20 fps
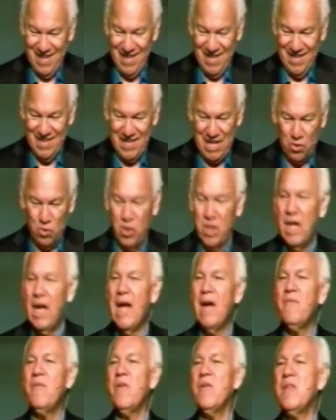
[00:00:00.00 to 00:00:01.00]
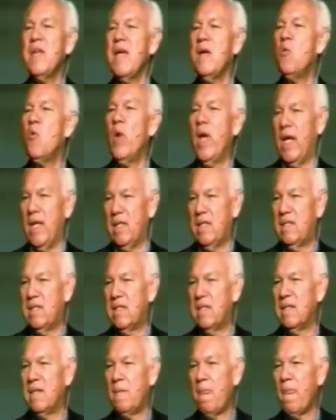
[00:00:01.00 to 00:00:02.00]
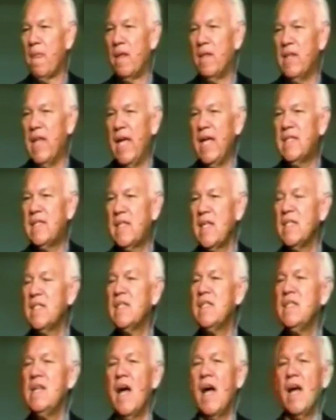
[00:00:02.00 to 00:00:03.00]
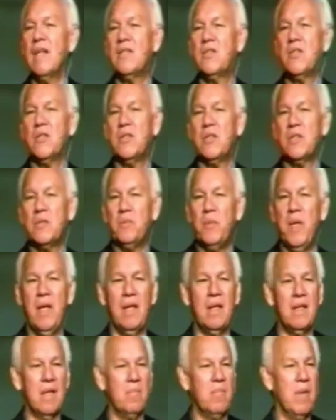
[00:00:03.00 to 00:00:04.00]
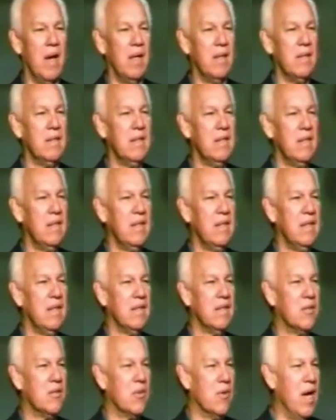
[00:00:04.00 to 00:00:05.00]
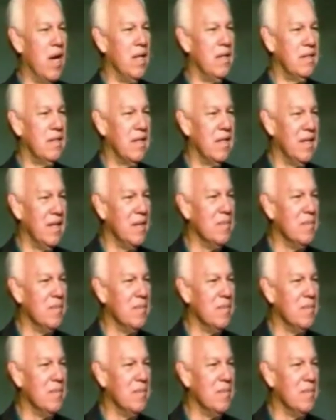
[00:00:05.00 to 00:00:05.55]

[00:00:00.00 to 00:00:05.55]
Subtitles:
That wherever they went, they ceased not to speak about Christ and him